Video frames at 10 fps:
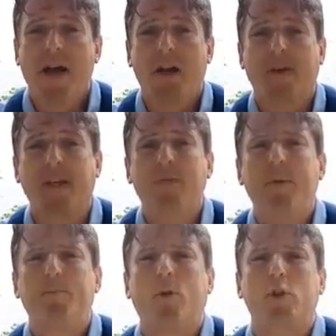And if I give
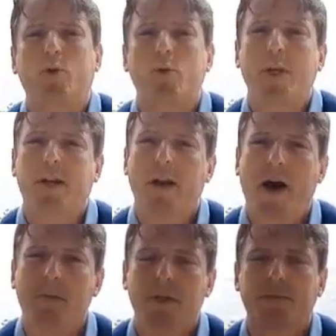people a truly
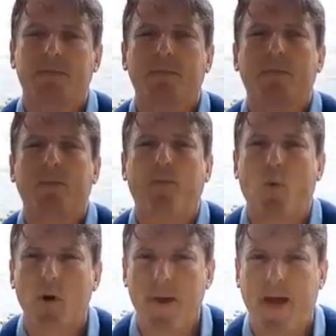anonymous
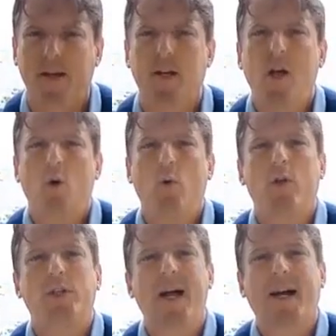format where
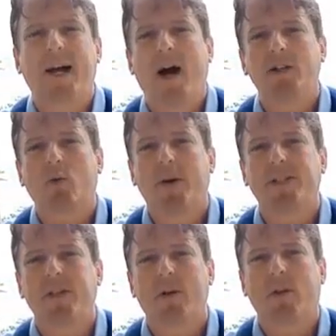there's not
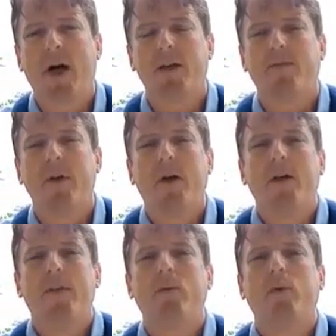consequences in their life,
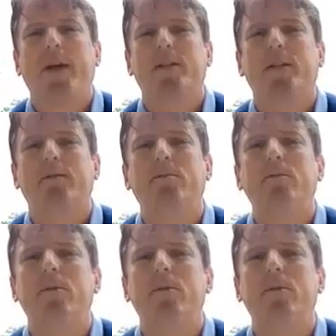then we get to